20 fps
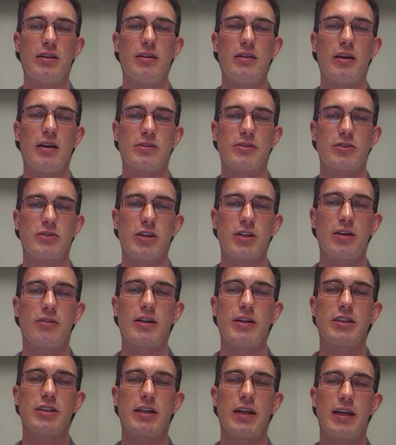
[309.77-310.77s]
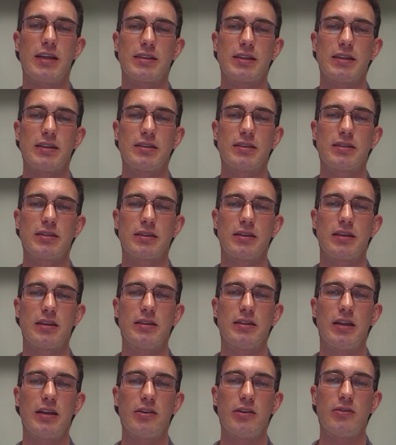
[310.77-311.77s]
as our generation assets
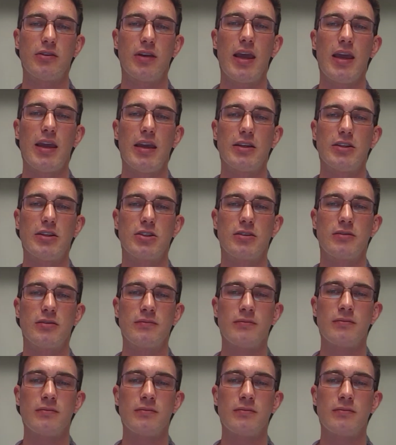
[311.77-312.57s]
continue to age.